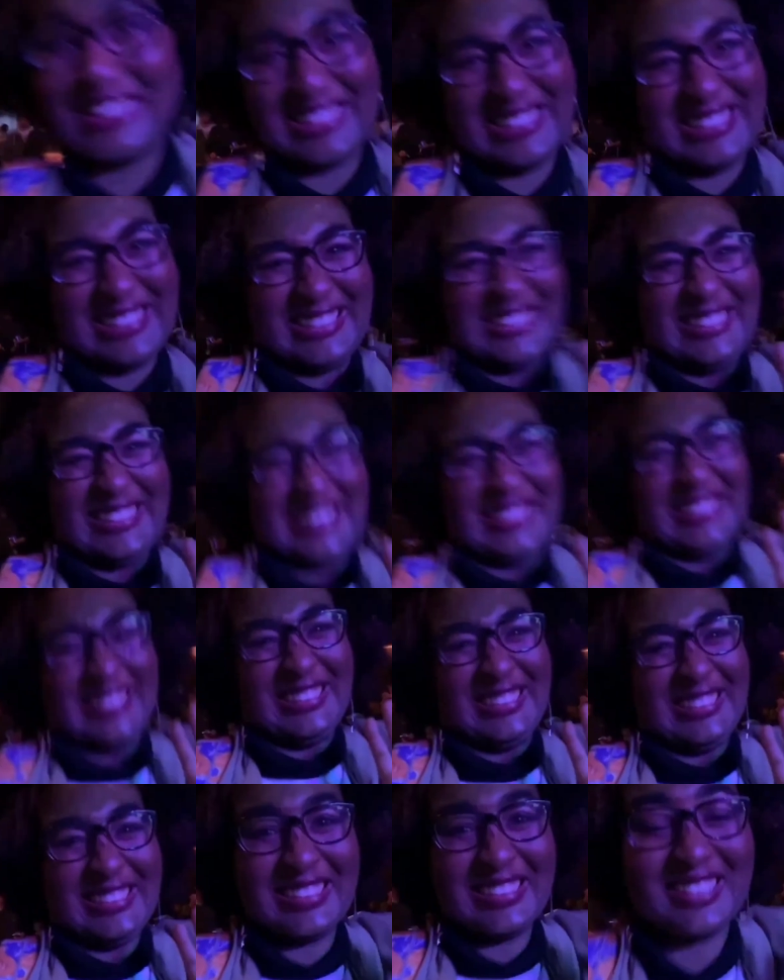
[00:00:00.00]
This
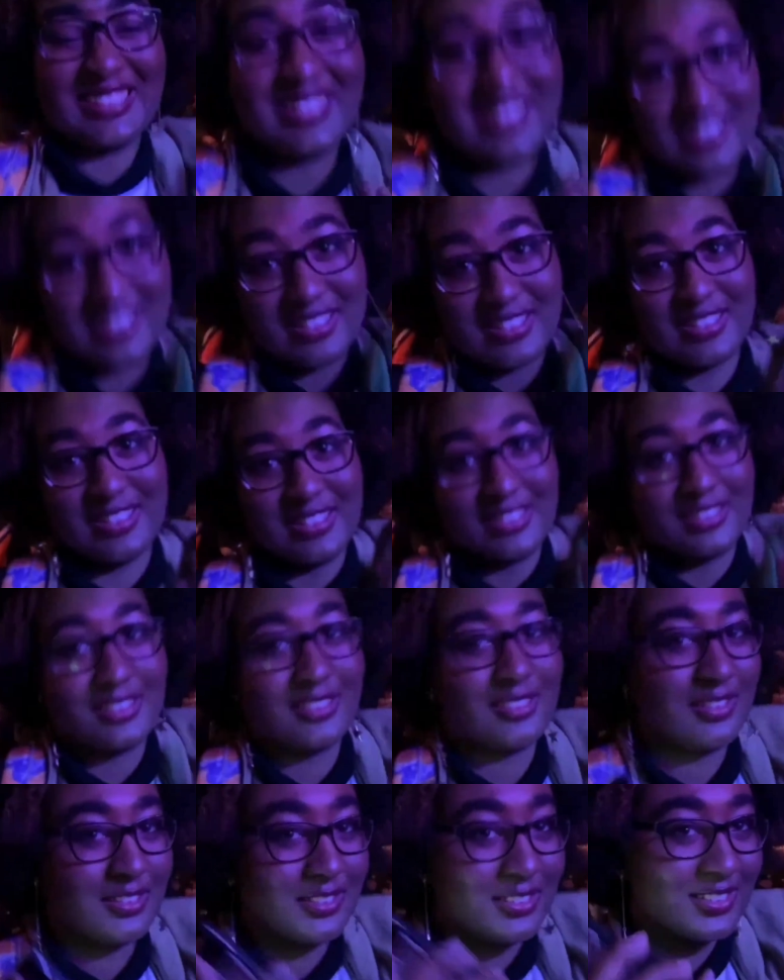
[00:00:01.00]
is the
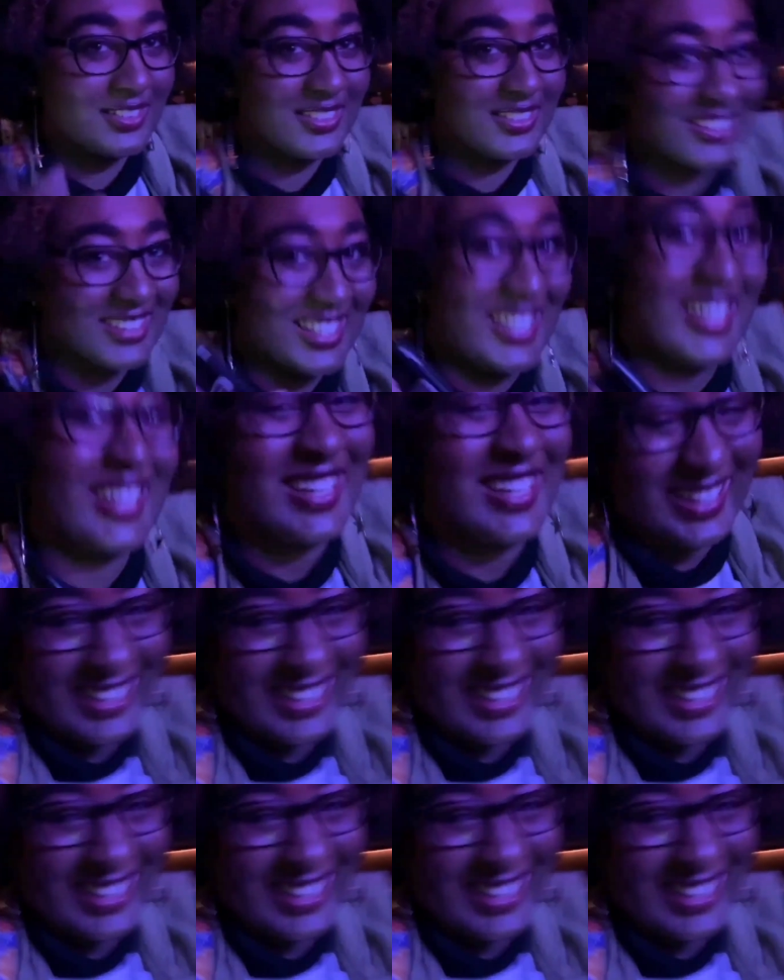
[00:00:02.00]
outro. It means